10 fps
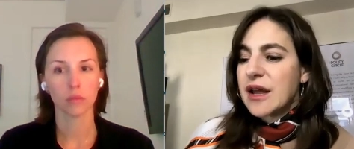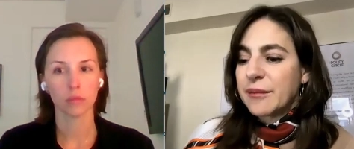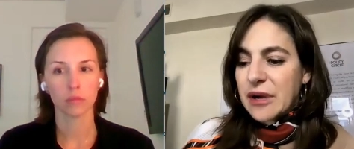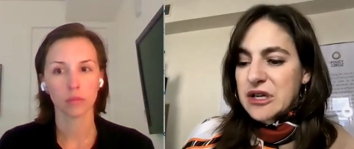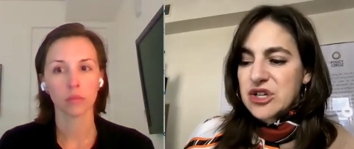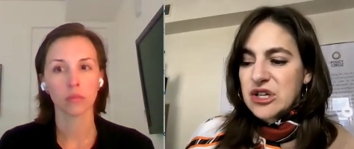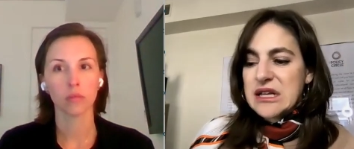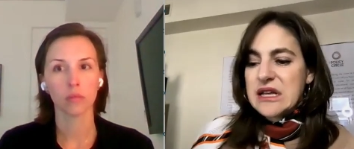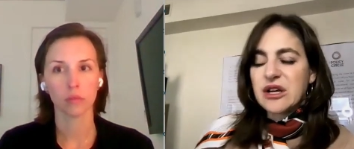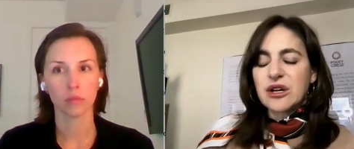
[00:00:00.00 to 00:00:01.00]
Speaker 1: is not mentioned
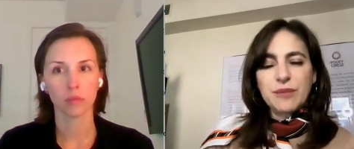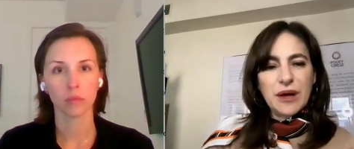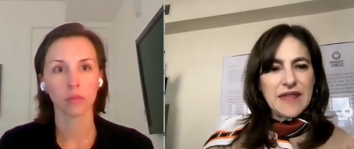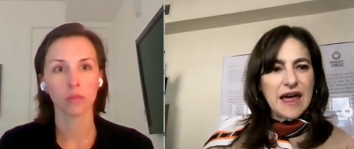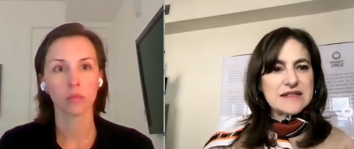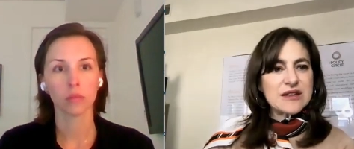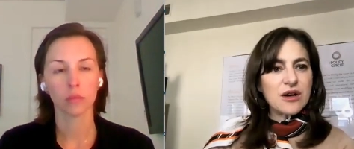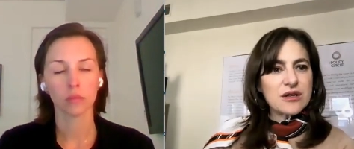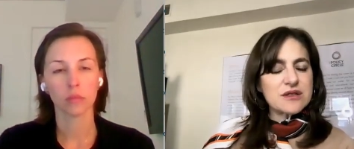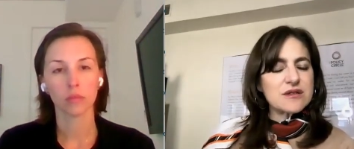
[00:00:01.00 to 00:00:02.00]
here, but that's
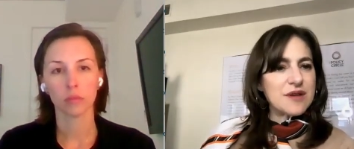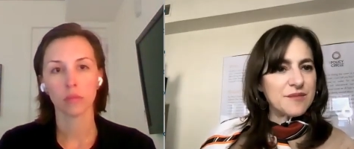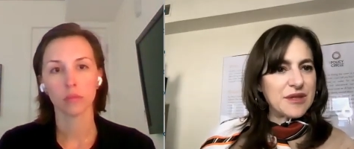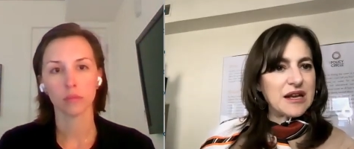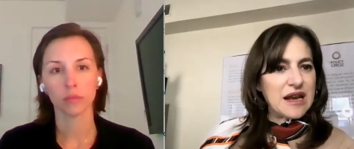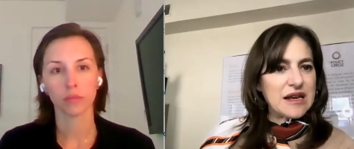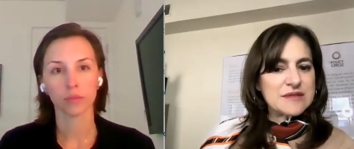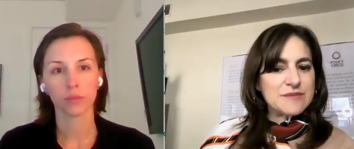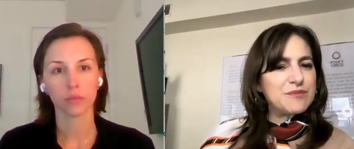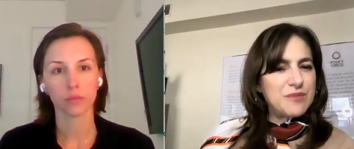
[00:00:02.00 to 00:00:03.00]
also something that is
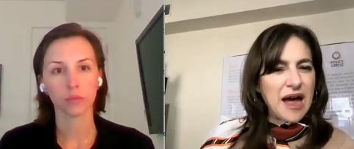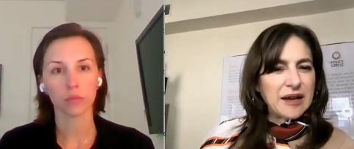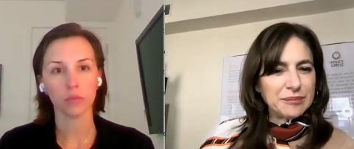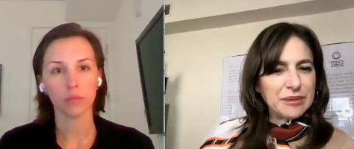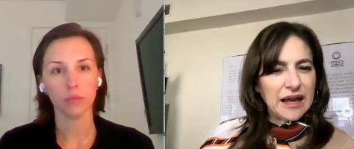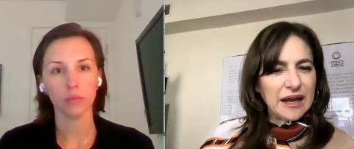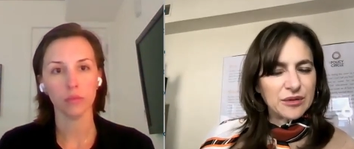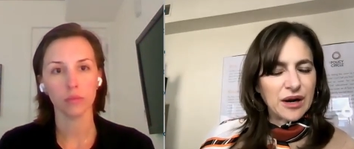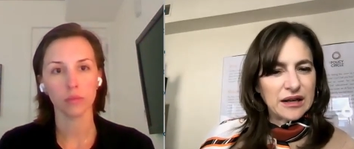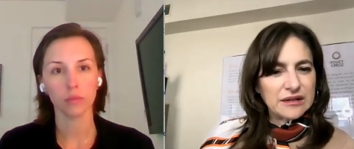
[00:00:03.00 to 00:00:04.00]
at play,
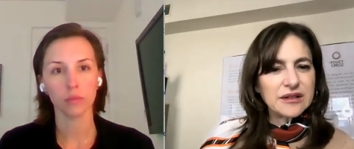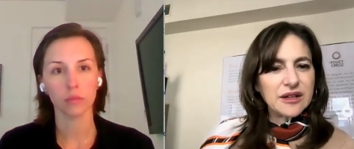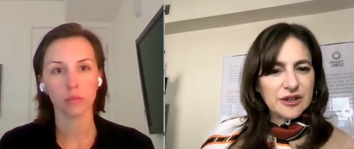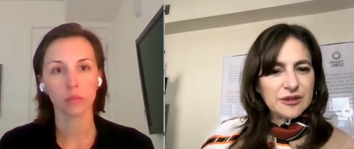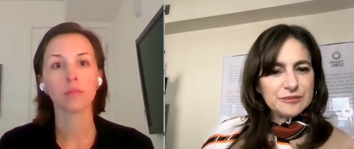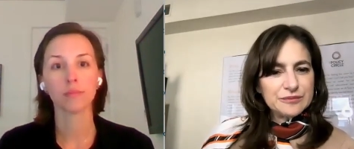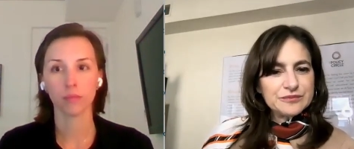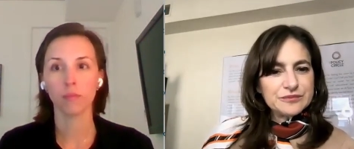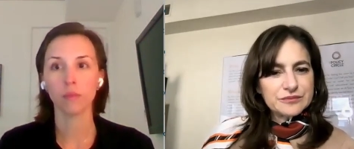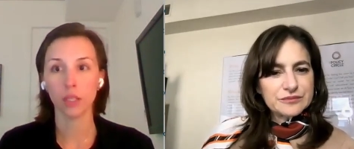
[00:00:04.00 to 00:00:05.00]
right?
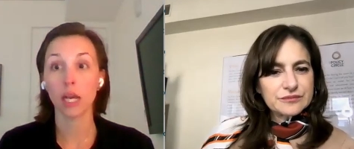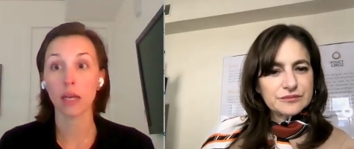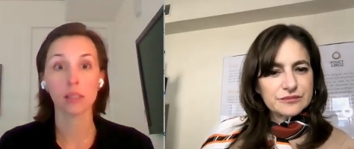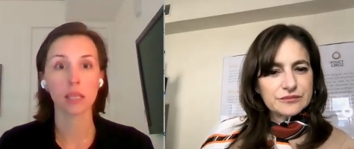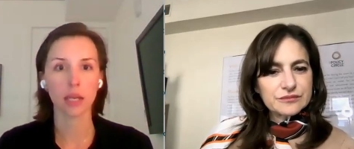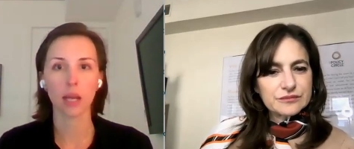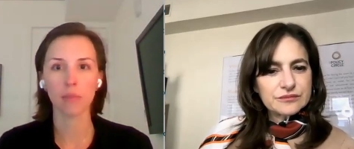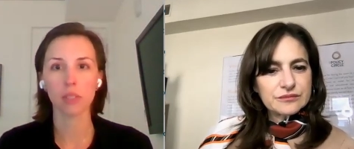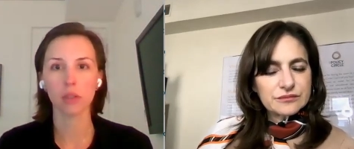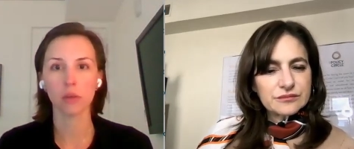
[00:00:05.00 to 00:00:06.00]
Speaker 2: Yes,
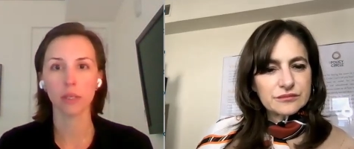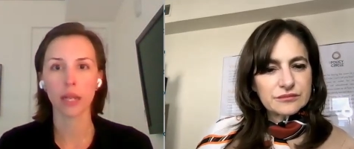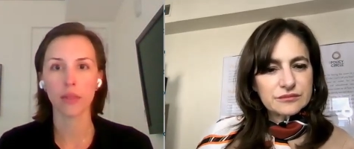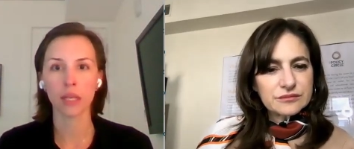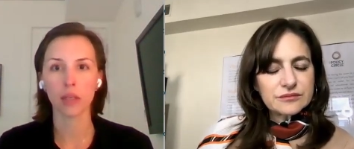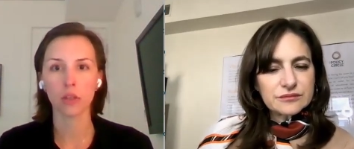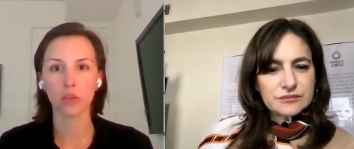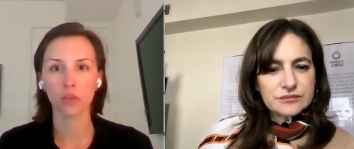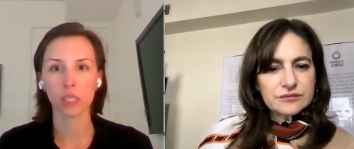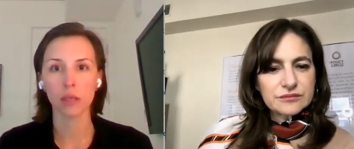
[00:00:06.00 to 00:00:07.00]
absolutely. I think
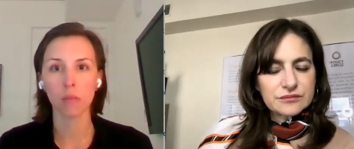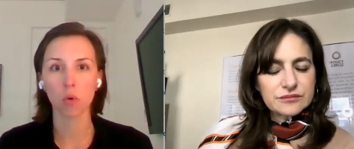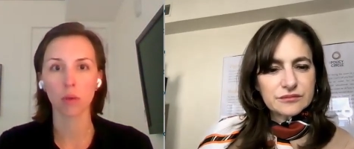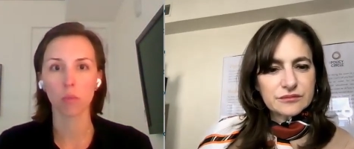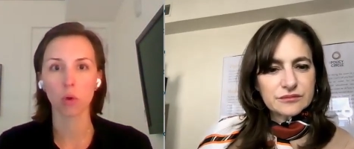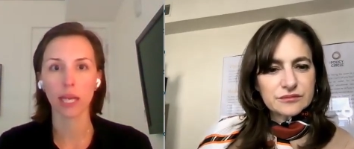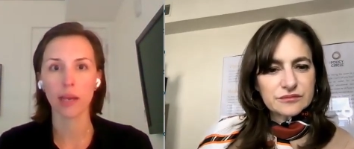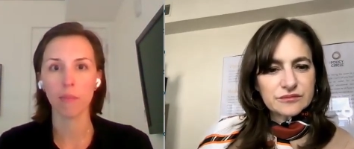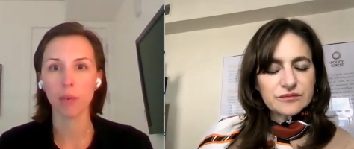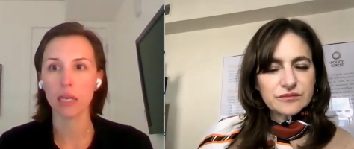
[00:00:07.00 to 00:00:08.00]
you're seeing more and more
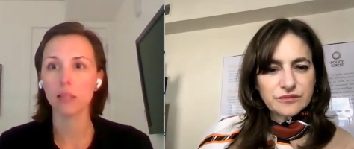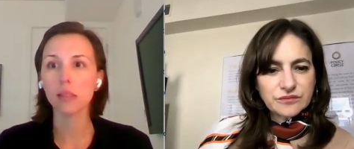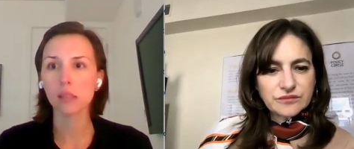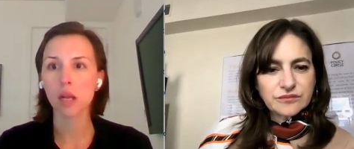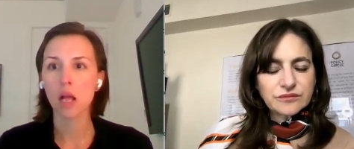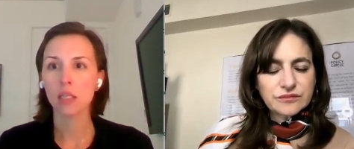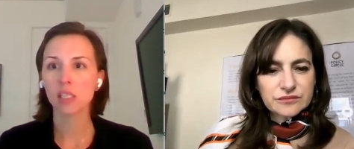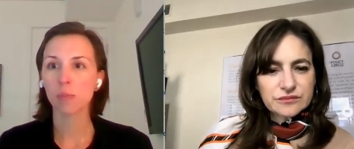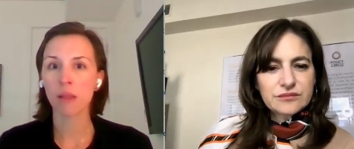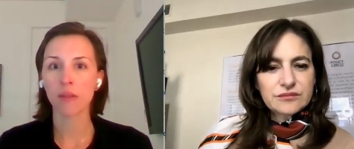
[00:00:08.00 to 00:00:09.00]
campaigns
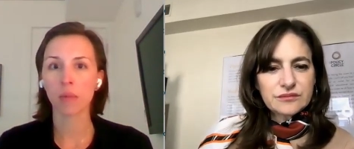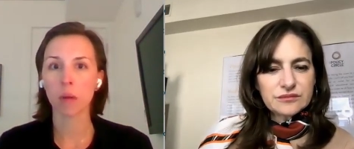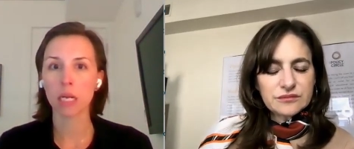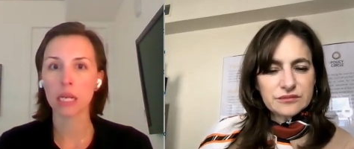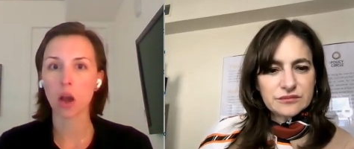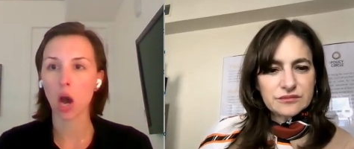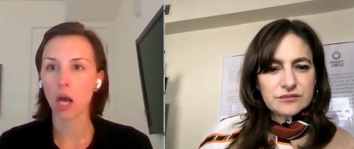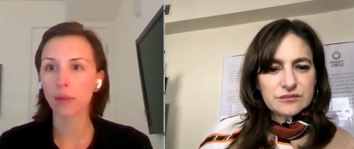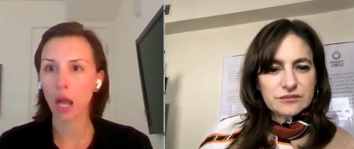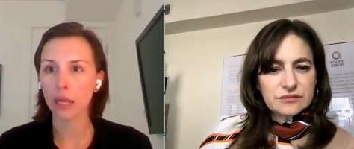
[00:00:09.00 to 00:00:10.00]
spend their money
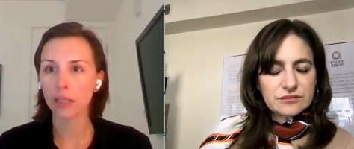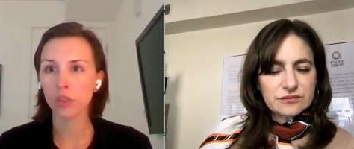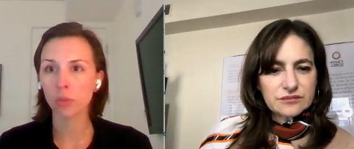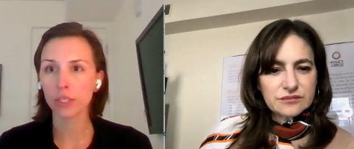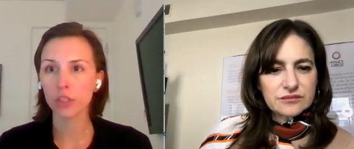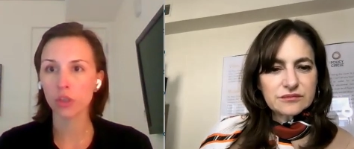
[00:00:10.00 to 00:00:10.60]
online to reach